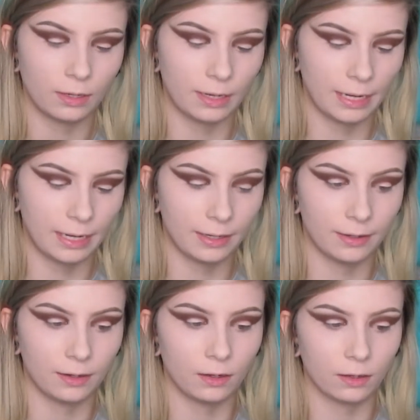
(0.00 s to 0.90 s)

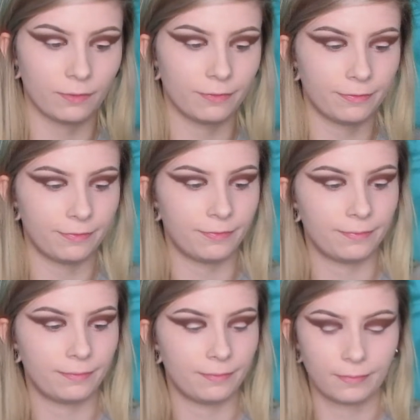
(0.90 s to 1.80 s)
and
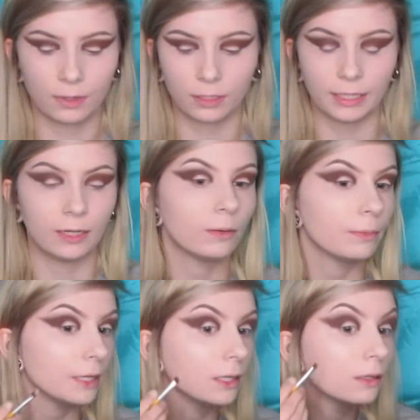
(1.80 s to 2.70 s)
clean up
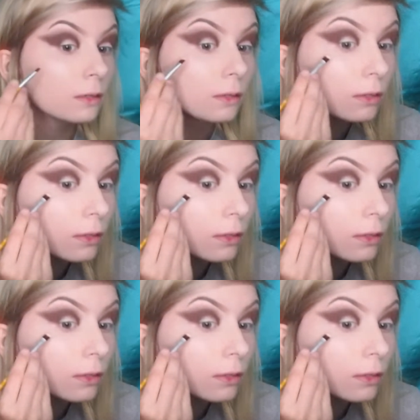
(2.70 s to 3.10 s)
the end.